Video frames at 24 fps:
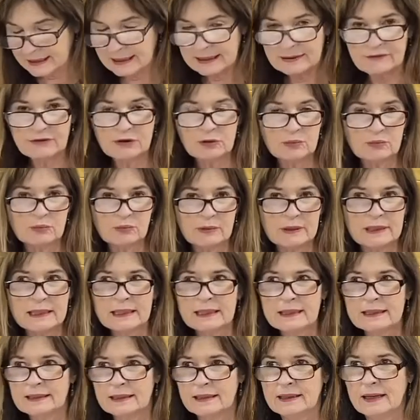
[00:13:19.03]
If you
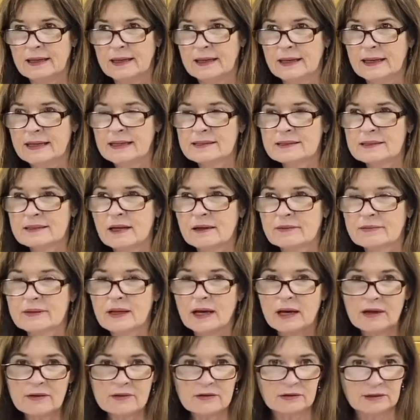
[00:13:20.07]
read
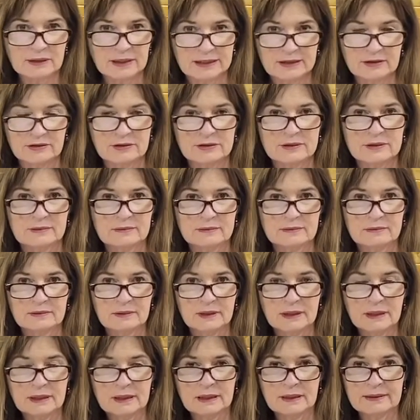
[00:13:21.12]
the other letters
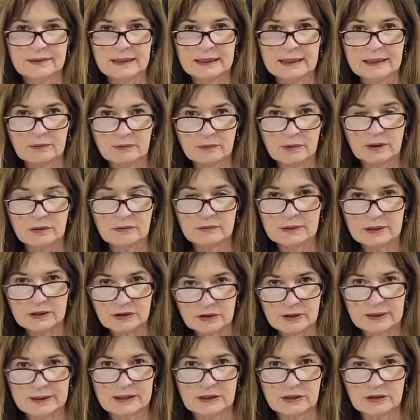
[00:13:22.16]
that he wrote that are
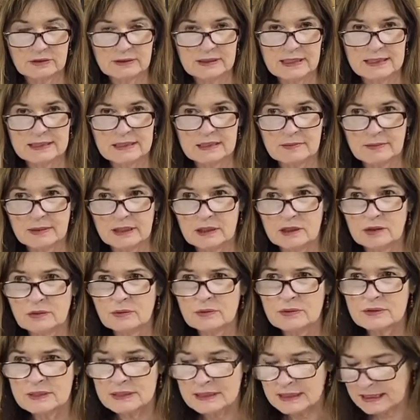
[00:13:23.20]
in the New Testament, you
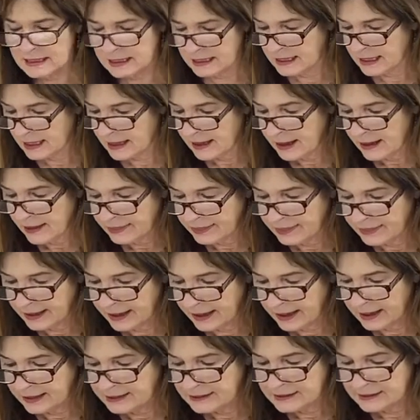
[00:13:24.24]
will see
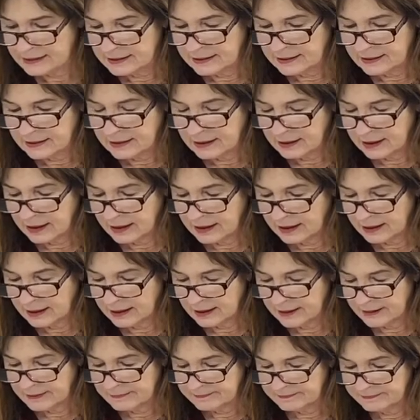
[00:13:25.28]
that
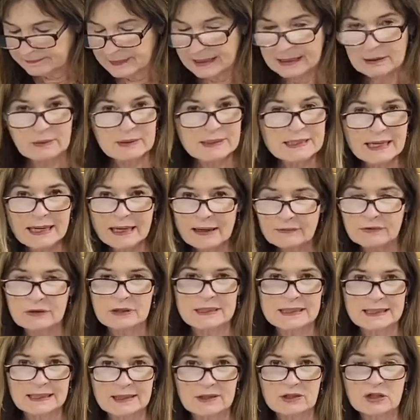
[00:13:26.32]
he would never
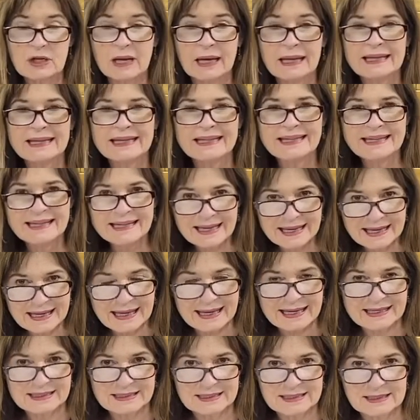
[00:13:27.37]
teach
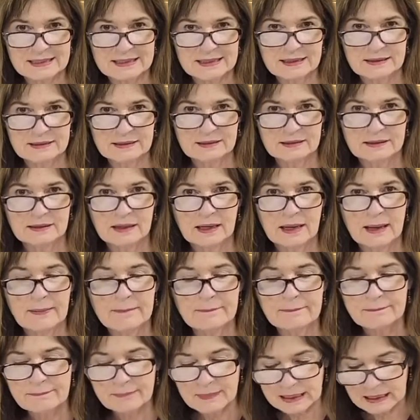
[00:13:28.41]
against
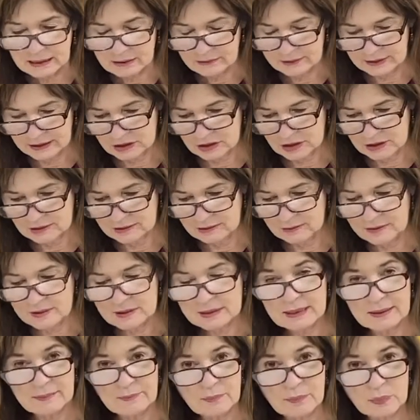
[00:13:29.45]
marriage. It was
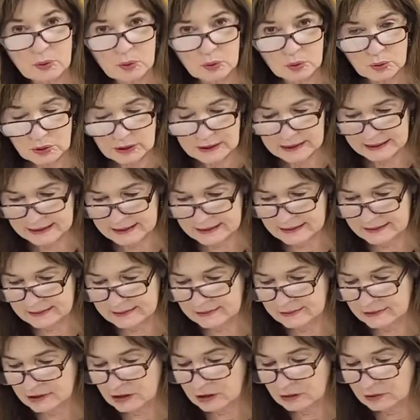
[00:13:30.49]
important
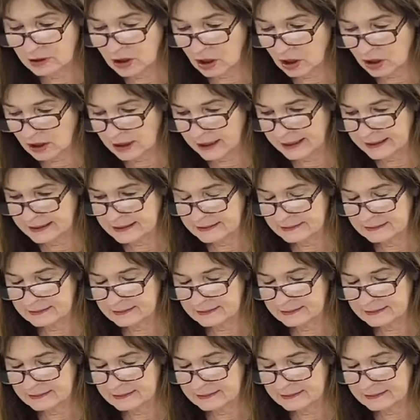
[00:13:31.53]
to God.